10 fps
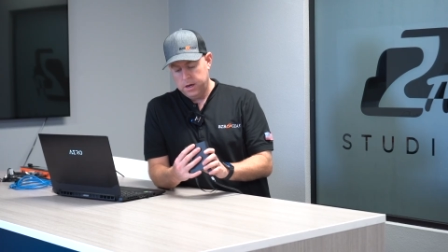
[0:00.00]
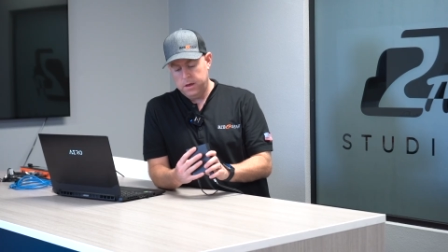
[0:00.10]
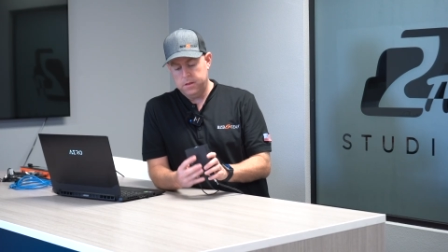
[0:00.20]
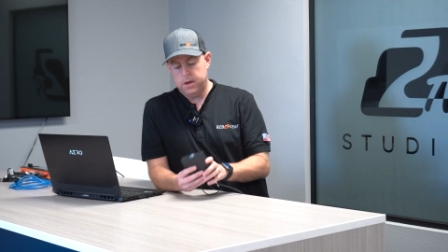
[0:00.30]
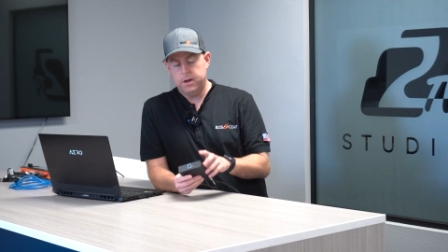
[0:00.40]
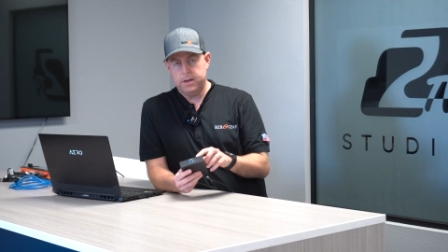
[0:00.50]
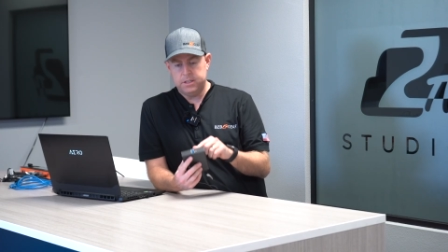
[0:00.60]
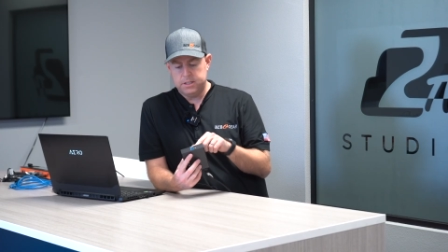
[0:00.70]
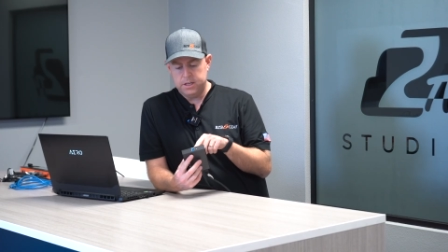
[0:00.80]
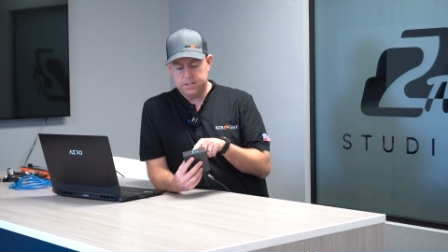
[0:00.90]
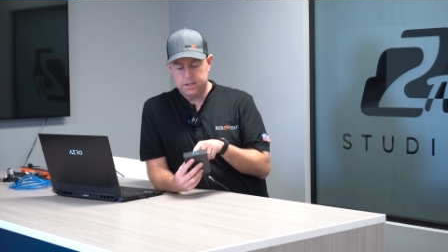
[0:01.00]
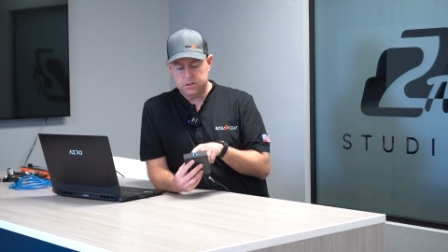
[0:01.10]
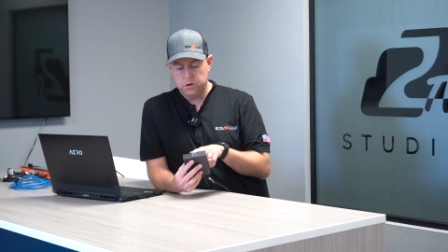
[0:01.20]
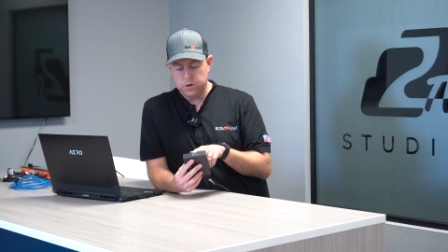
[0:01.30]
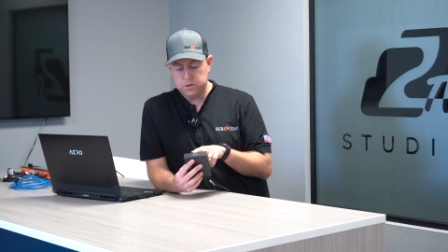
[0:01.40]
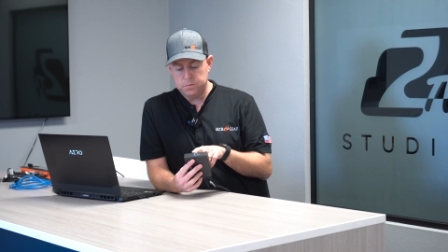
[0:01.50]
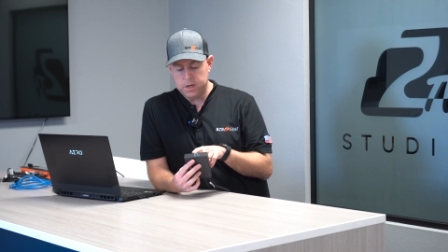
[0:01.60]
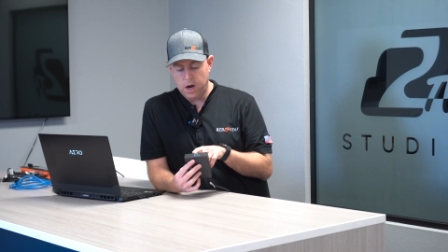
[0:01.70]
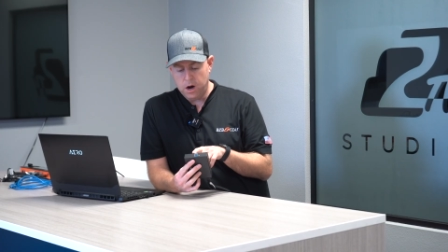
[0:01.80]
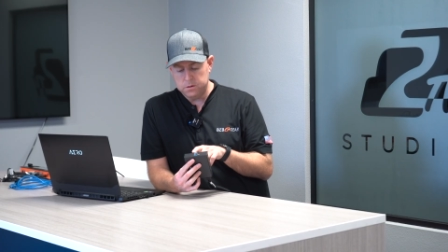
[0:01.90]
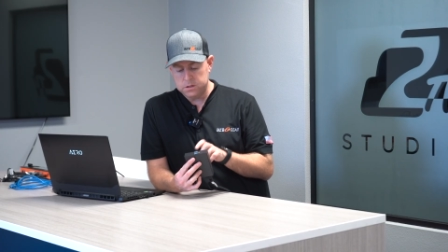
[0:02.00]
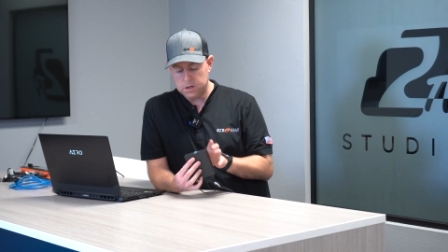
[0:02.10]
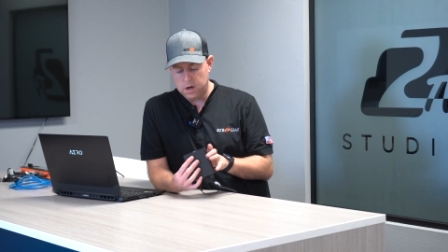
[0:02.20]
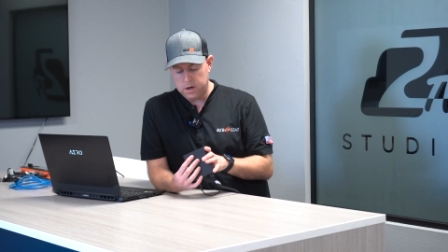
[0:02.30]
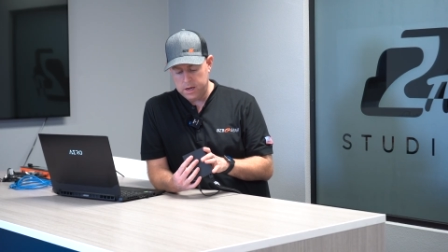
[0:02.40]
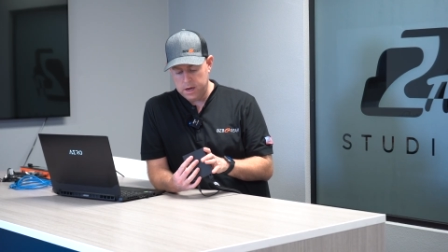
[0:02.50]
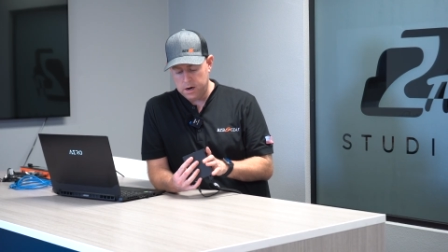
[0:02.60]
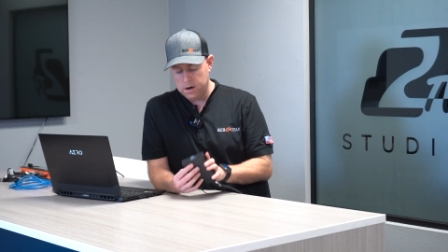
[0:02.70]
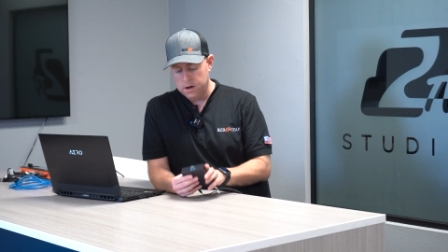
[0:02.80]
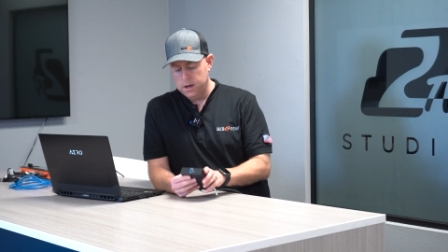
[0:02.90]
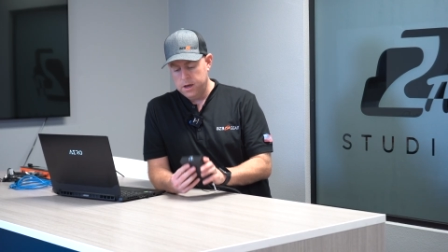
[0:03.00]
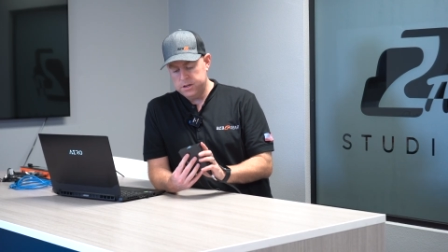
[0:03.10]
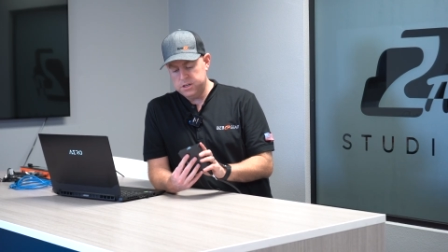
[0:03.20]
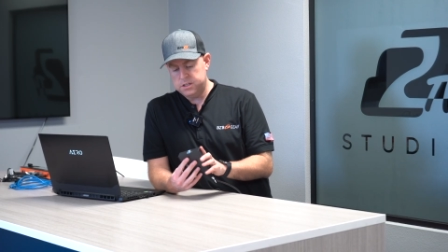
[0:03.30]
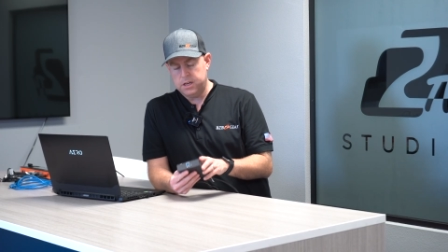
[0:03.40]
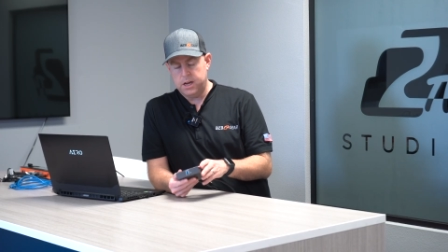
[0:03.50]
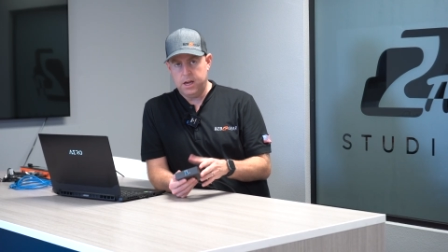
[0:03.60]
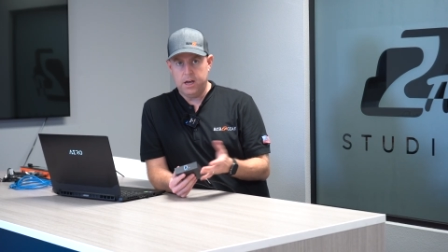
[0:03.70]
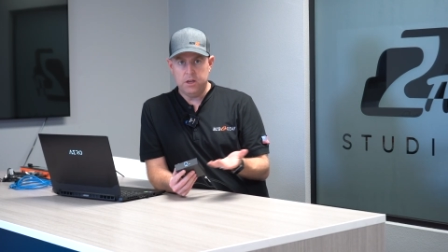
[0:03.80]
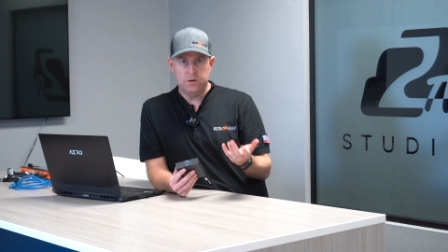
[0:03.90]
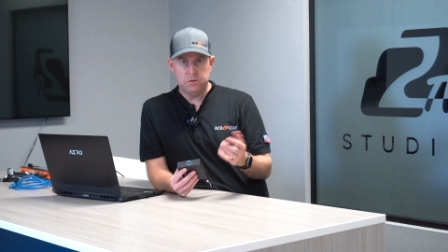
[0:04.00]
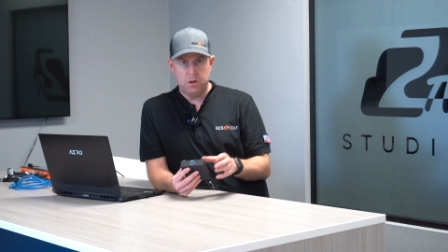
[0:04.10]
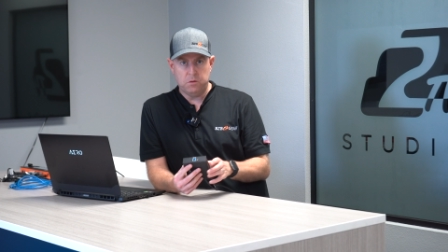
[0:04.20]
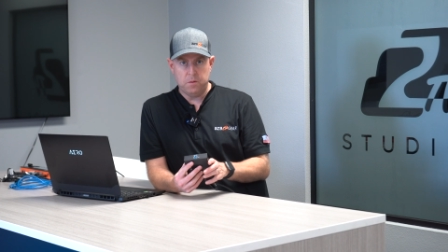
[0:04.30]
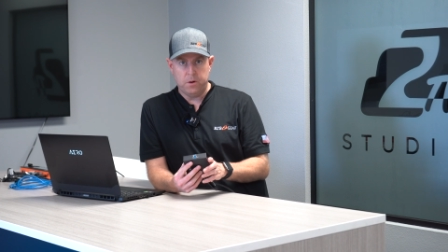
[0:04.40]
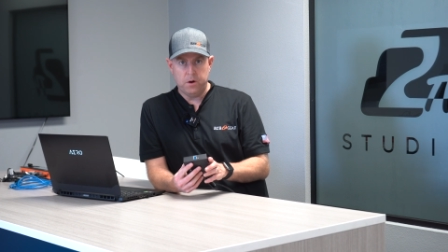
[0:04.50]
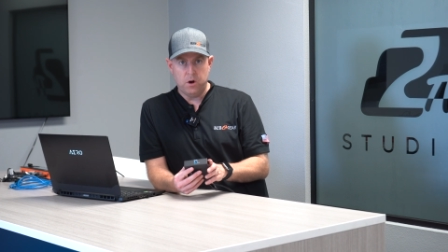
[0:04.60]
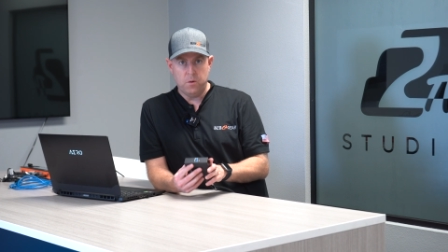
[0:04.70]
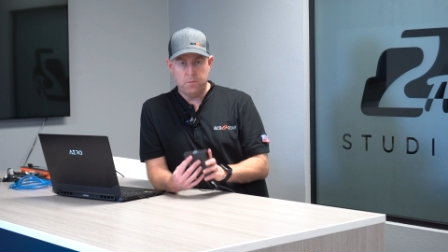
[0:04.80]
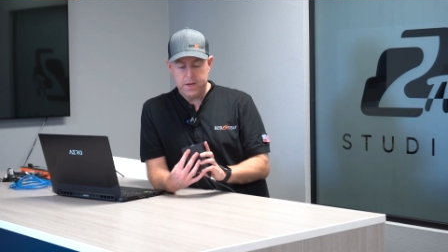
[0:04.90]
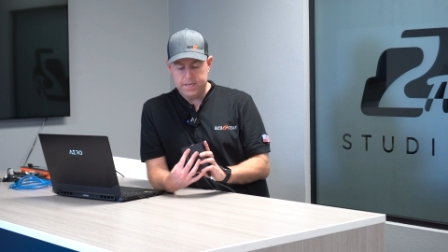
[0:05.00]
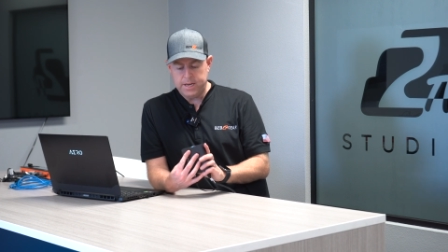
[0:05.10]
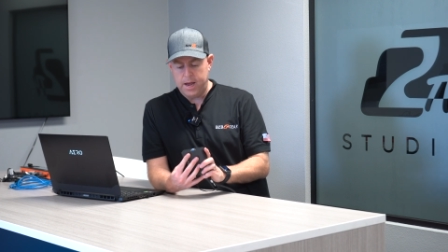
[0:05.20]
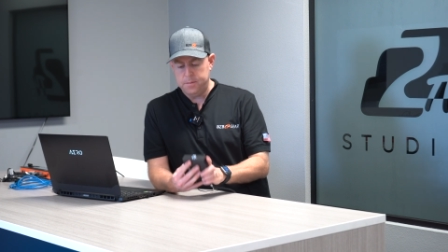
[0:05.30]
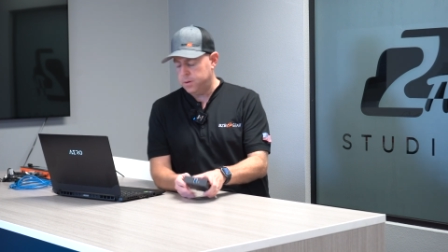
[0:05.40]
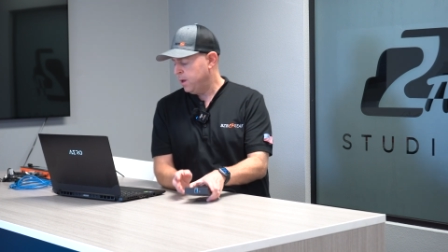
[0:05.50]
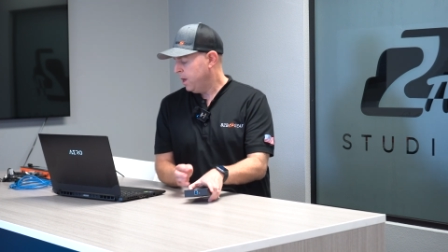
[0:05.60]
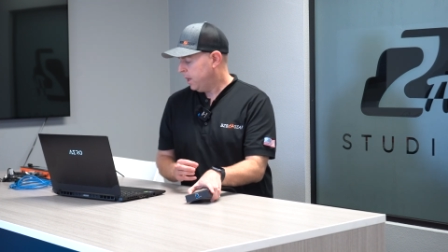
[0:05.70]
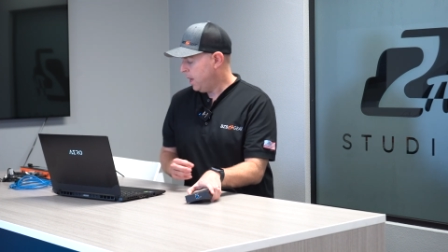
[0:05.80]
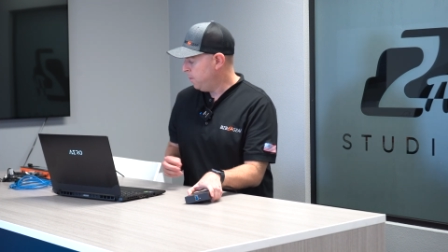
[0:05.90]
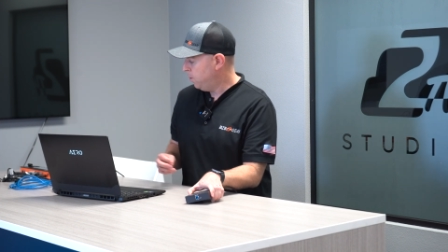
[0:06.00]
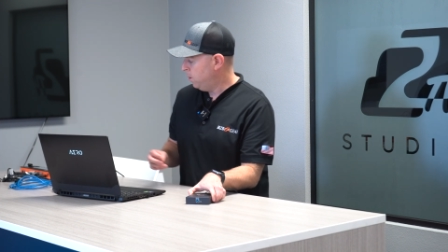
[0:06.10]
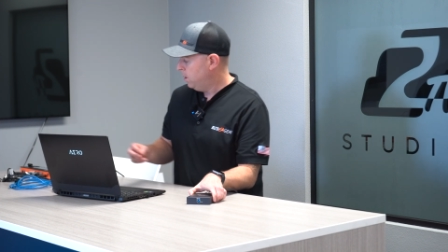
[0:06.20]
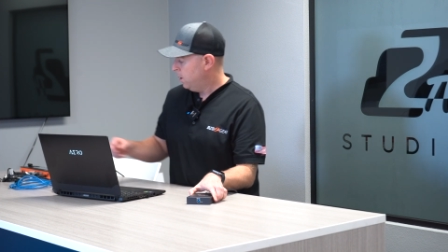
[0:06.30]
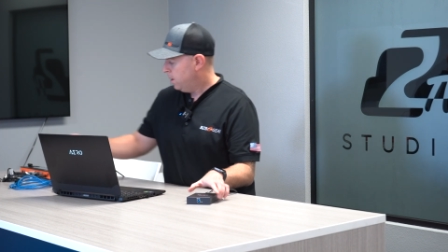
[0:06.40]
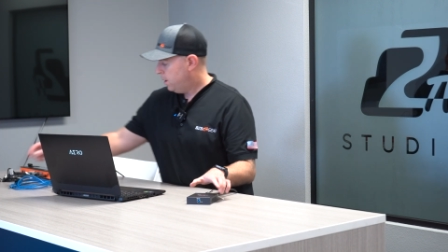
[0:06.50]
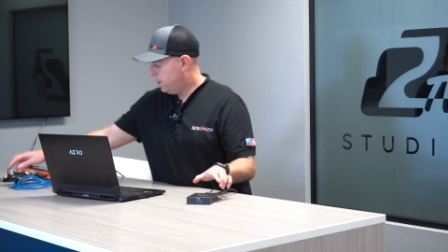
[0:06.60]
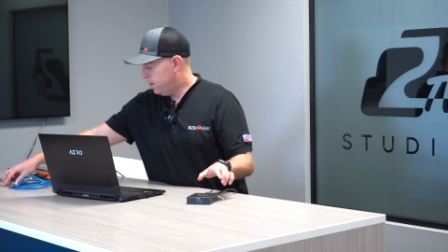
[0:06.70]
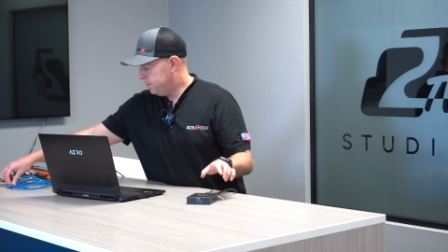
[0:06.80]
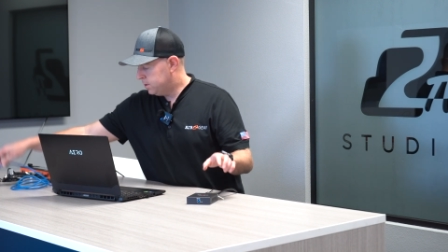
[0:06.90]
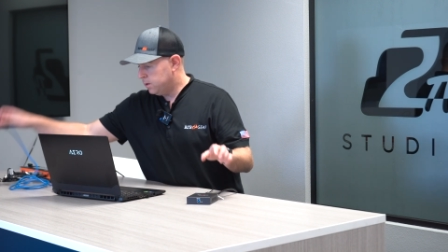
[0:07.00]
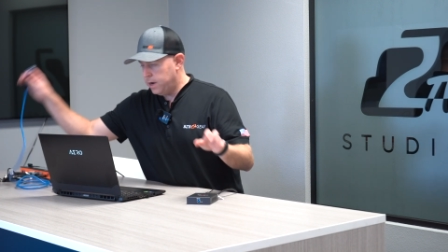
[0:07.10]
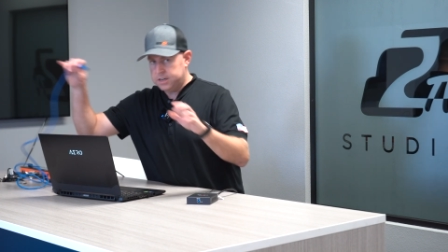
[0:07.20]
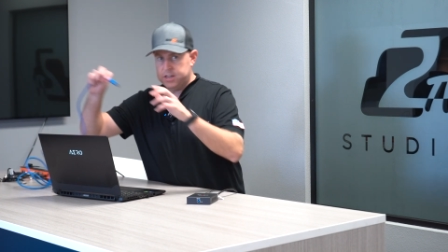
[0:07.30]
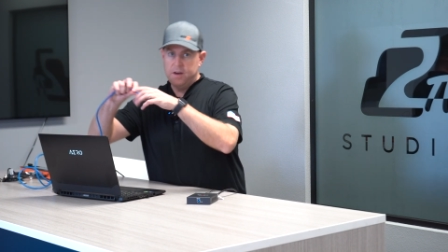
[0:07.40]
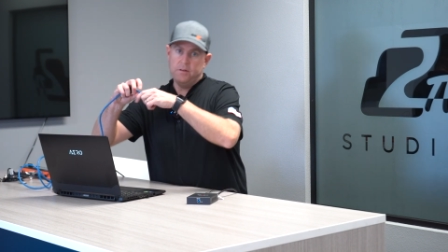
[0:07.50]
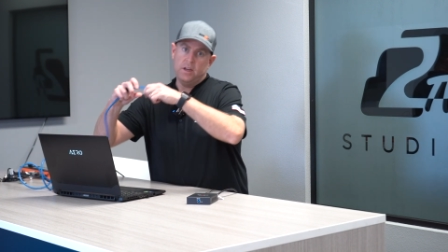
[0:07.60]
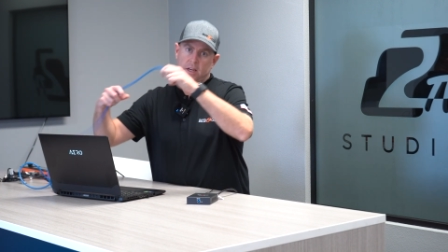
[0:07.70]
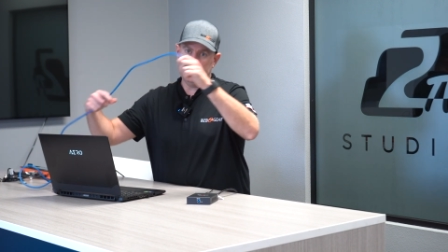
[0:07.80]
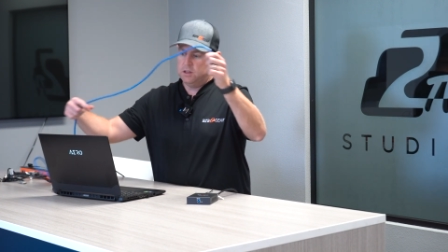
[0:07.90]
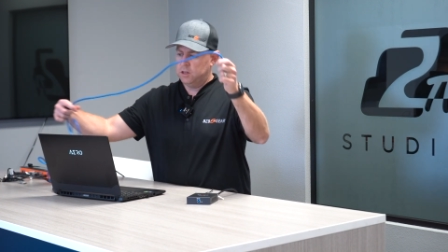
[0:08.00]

And then as you see, it says USB host on here. It's just a USB 3.0 B-type cable. So I actually have it connected to the